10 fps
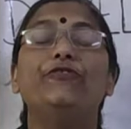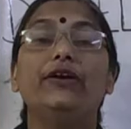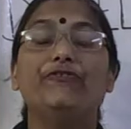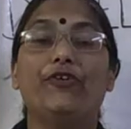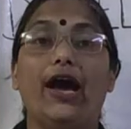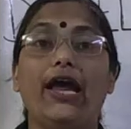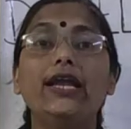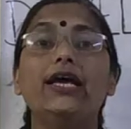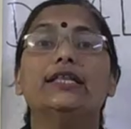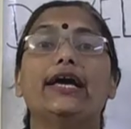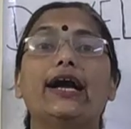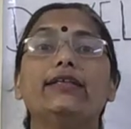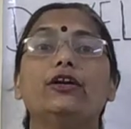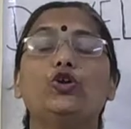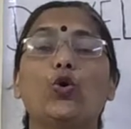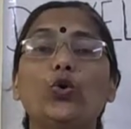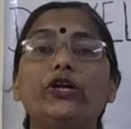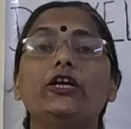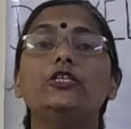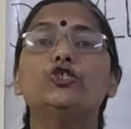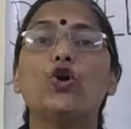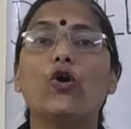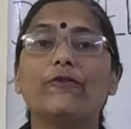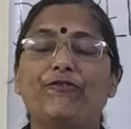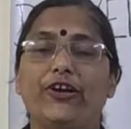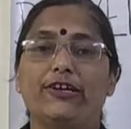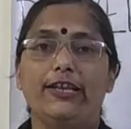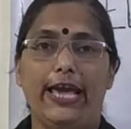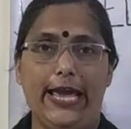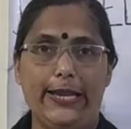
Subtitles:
we find that the total geographical